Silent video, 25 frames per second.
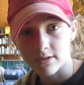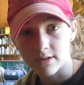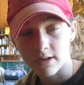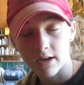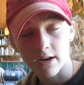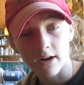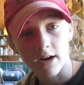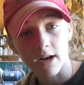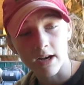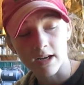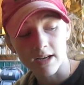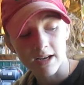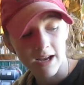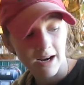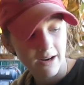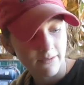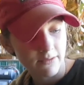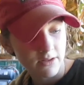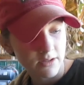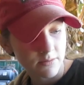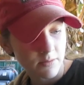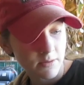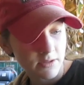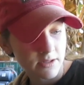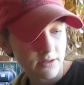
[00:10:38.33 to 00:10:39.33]
They're kind of
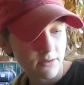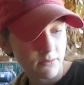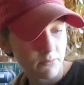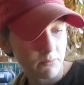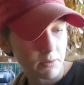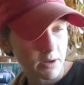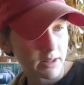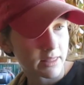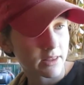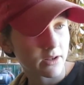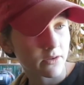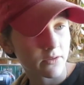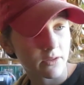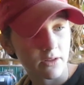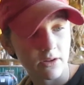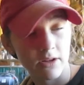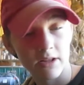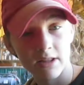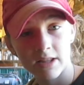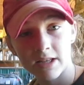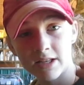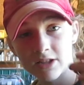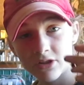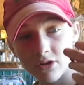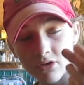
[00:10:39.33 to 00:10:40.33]
expensive, but
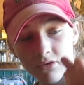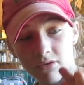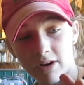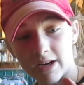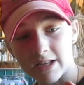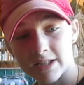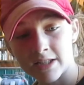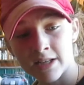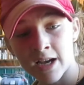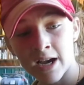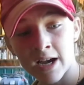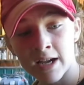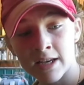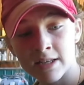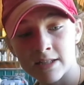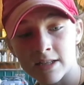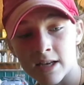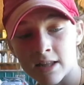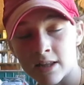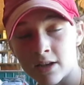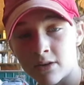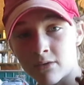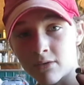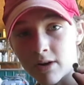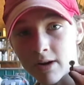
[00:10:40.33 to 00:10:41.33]
these are the right size and
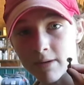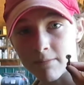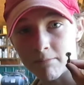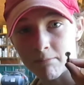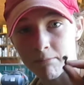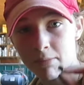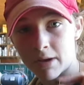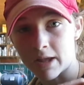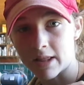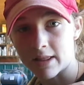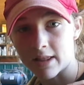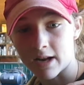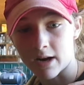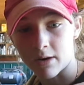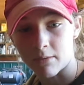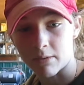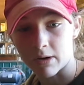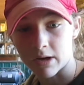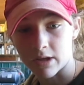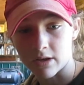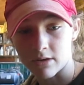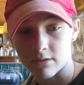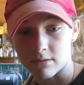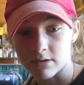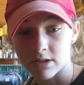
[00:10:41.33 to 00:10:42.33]
the right bit that I want
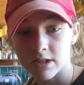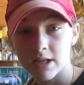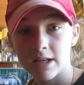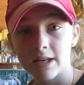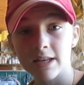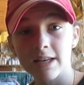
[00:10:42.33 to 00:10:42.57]
to use.